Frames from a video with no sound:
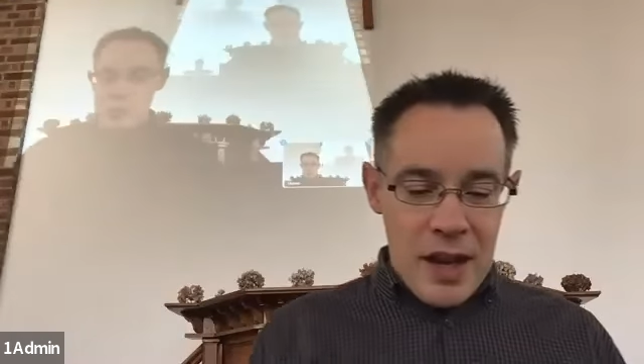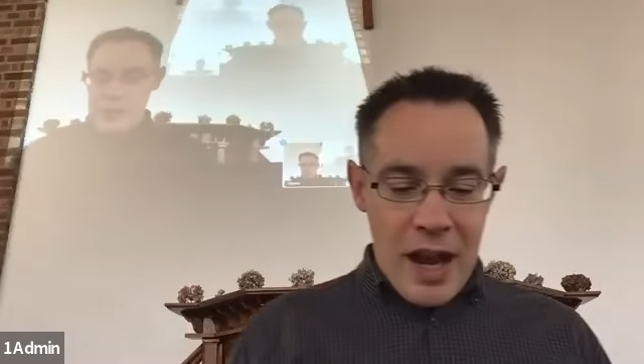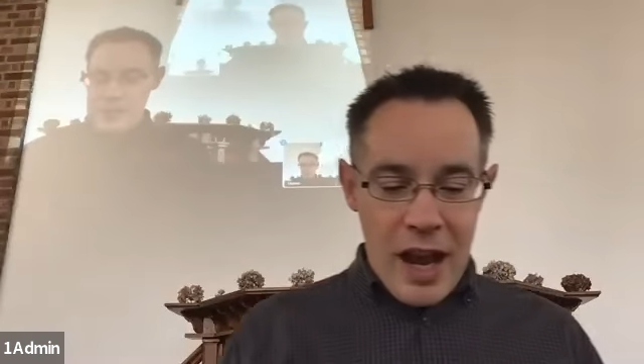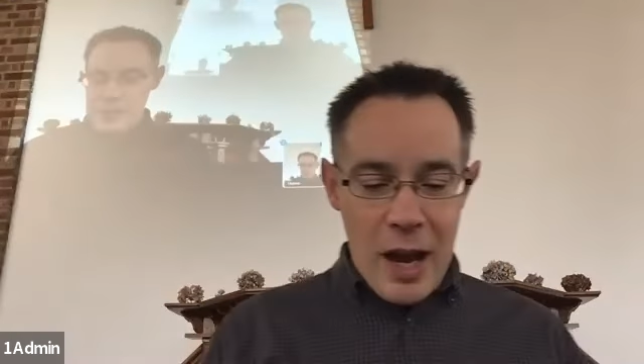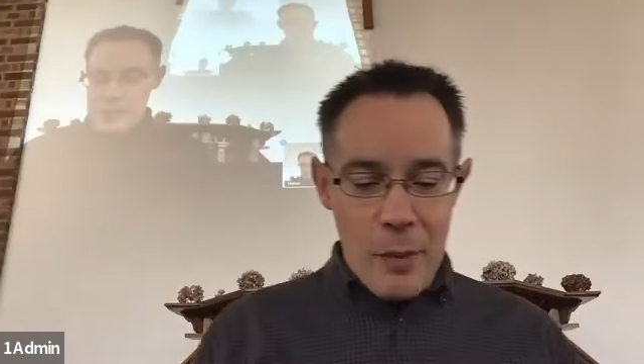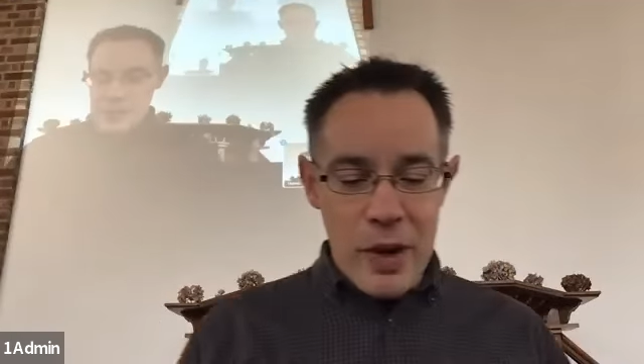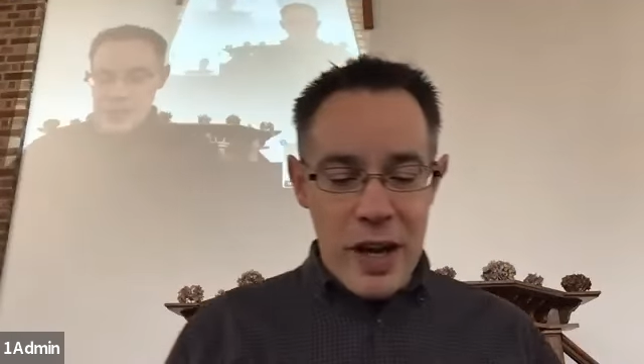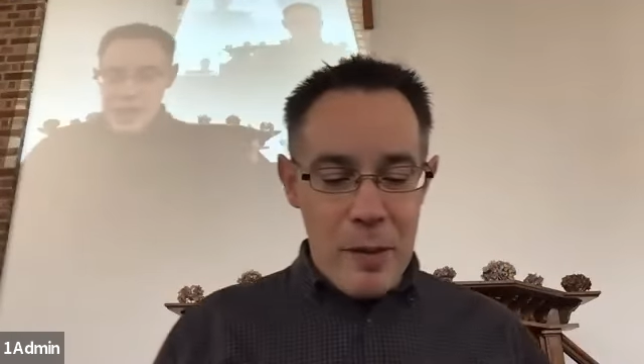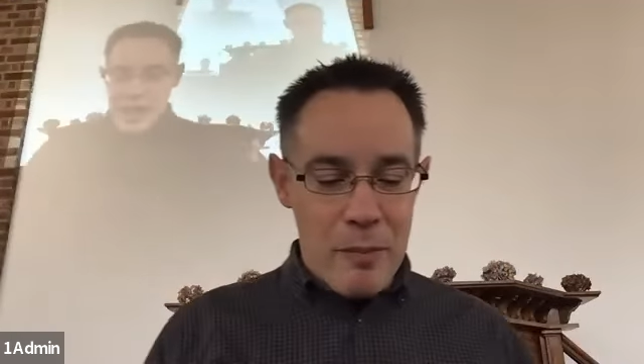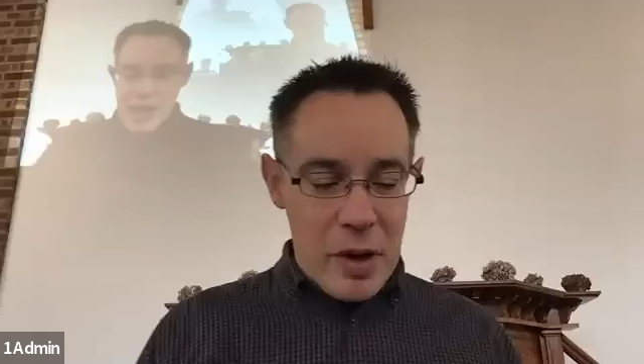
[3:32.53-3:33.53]
We're
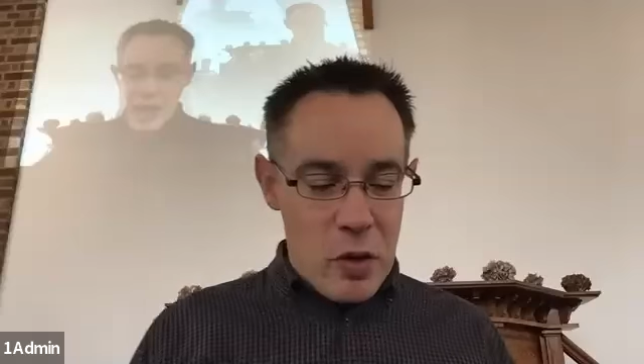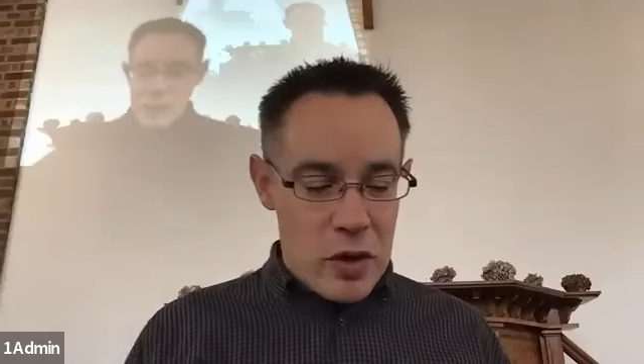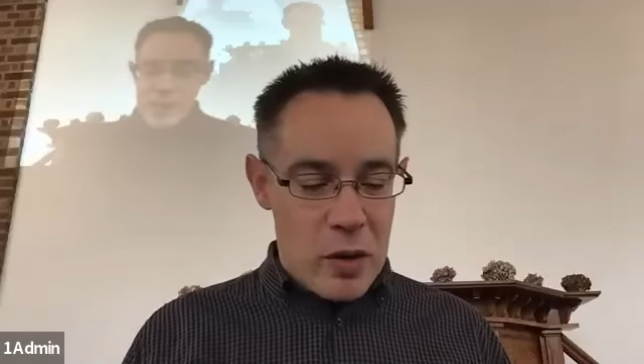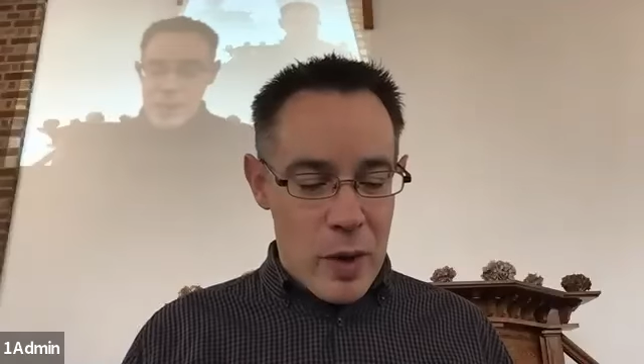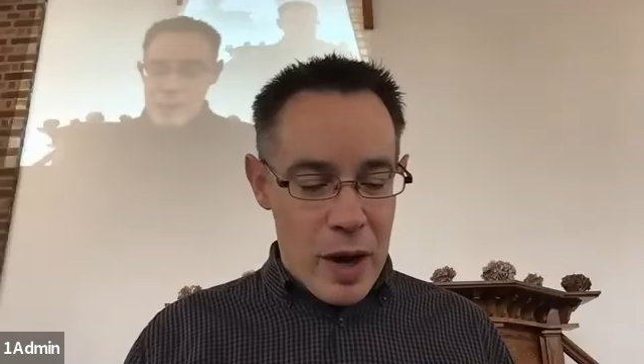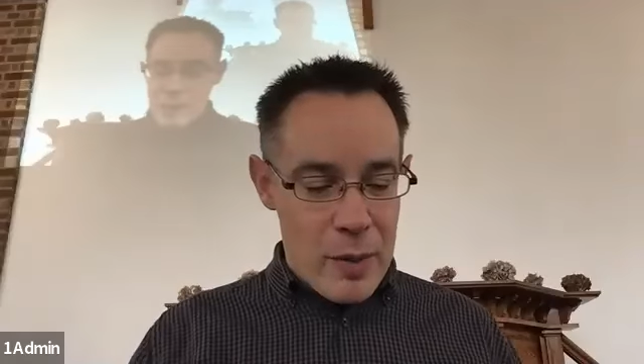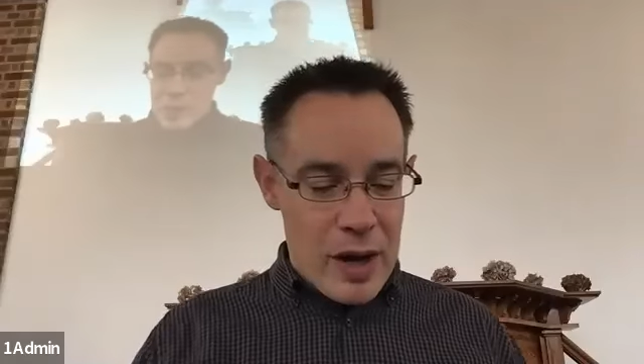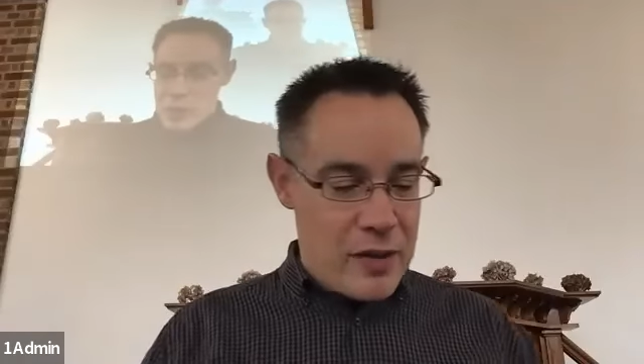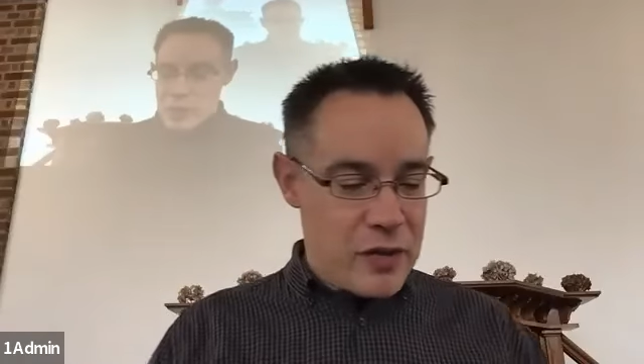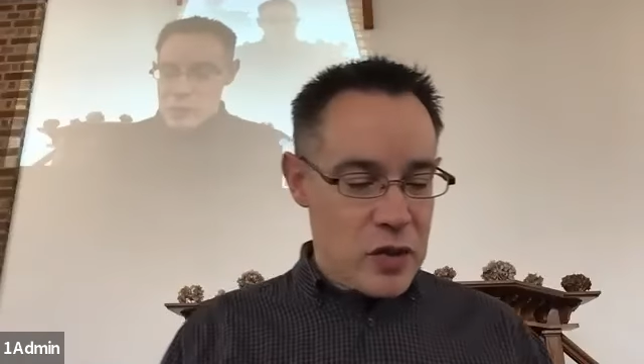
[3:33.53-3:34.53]
going to build on where we
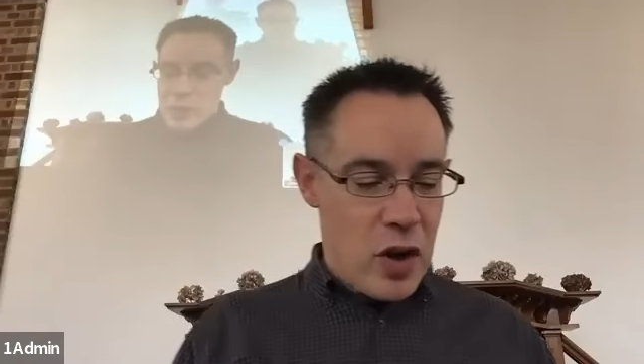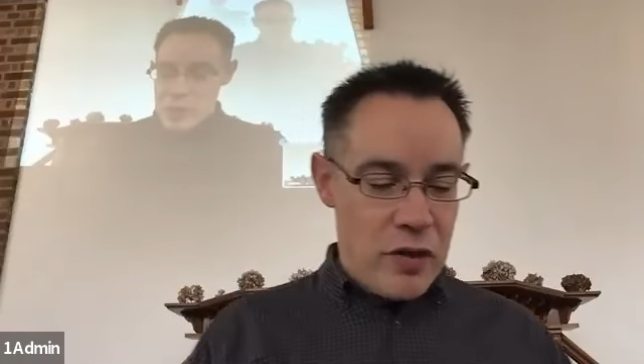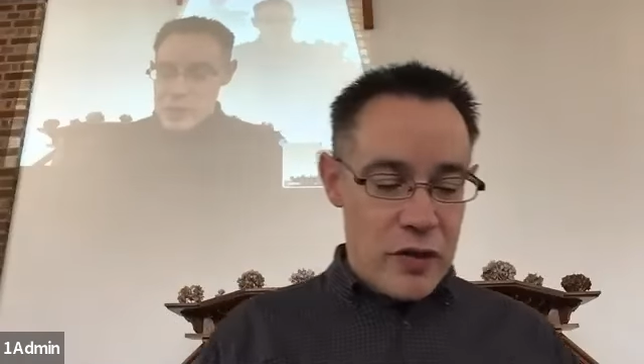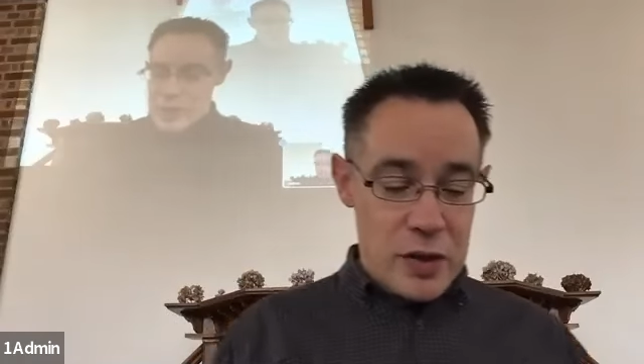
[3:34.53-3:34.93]
left off